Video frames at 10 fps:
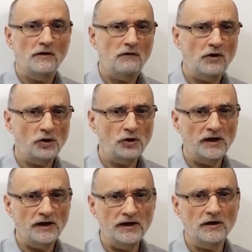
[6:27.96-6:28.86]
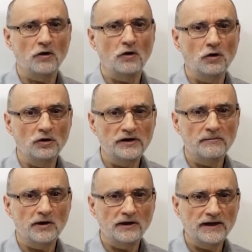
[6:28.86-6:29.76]
Virtually all the
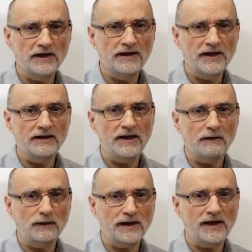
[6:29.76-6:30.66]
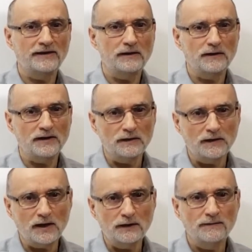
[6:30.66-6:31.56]
modern-day lifestyle
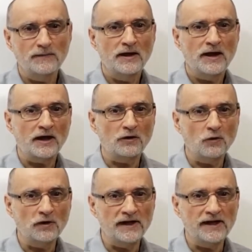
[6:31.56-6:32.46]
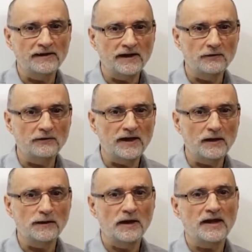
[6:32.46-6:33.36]
diseases are correlated to
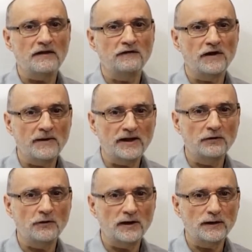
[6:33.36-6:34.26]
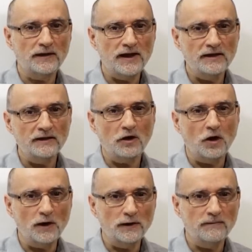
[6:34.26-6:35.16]
this inflammatory state
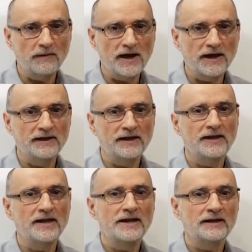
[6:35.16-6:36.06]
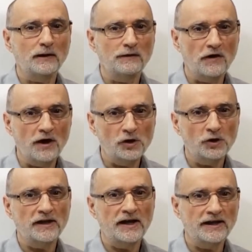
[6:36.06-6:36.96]
caused by the
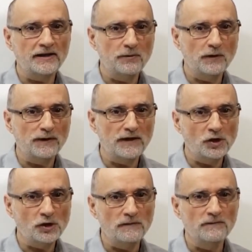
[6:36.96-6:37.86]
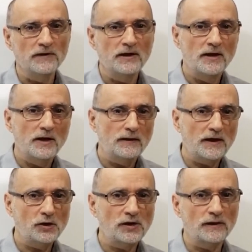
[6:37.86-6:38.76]
dysfunctional adipose tissue.
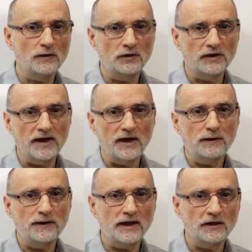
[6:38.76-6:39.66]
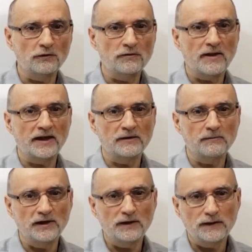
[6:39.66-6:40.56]
Such disorders include
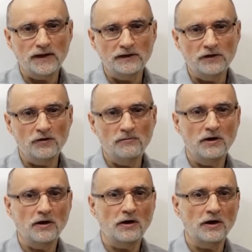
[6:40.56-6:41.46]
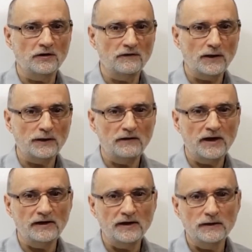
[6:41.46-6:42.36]
metabolic syndrome,
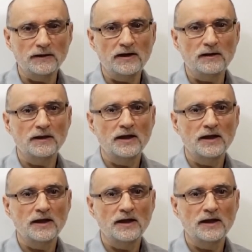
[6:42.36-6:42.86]
cardiovascular disease,